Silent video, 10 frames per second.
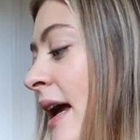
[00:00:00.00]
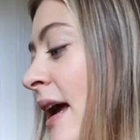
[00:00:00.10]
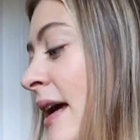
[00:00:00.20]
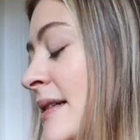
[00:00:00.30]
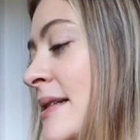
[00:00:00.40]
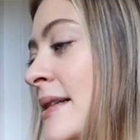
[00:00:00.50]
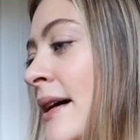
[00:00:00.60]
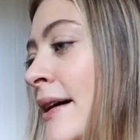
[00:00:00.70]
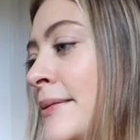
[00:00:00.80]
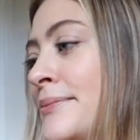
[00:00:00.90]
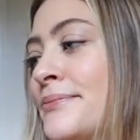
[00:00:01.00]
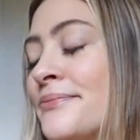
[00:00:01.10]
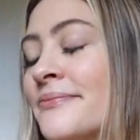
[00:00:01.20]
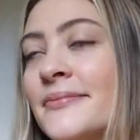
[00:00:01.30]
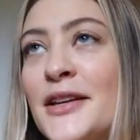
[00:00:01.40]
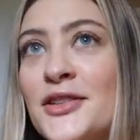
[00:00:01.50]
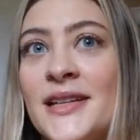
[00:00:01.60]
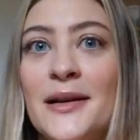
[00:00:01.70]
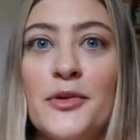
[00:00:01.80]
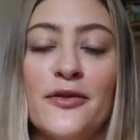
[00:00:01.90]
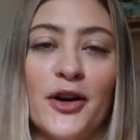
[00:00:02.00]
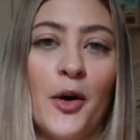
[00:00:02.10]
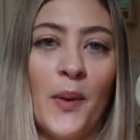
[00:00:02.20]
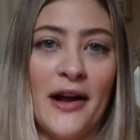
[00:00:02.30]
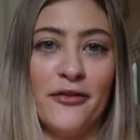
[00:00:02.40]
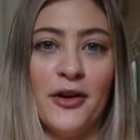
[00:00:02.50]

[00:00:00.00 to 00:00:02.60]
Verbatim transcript: and um, and just kind of move her away